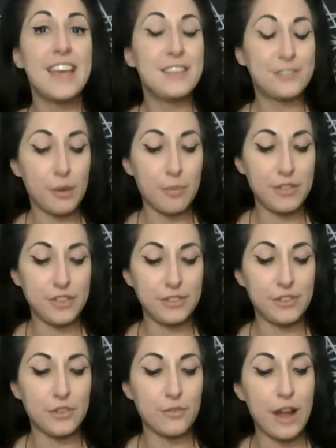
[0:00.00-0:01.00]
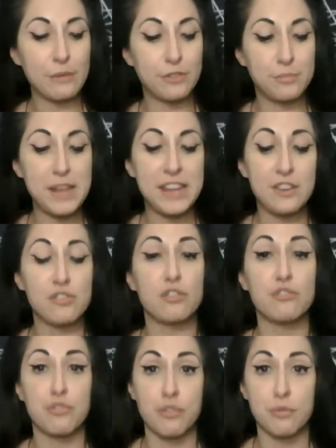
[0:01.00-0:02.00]
Some of this is around speaking your
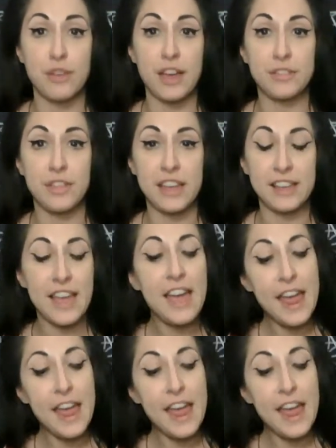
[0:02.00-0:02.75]
truth, I think.